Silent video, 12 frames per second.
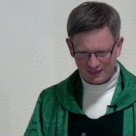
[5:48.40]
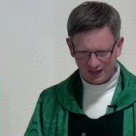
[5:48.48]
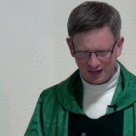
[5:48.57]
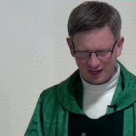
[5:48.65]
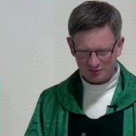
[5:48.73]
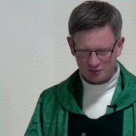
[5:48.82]

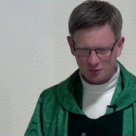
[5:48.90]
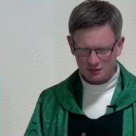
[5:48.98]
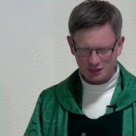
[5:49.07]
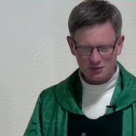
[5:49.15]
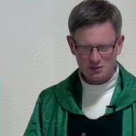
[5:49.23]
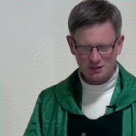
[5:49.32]
I have no
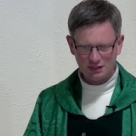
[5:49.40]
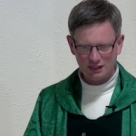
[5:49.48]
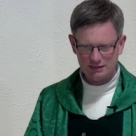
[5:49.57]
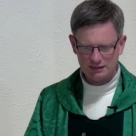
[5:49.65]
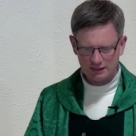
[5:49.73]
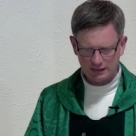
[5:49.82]
doubt
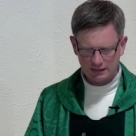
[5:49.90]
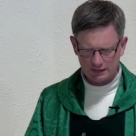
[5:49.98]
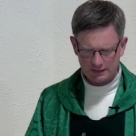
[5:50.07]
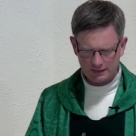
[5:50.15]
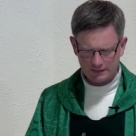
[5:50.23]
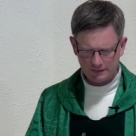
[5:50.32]
that uh,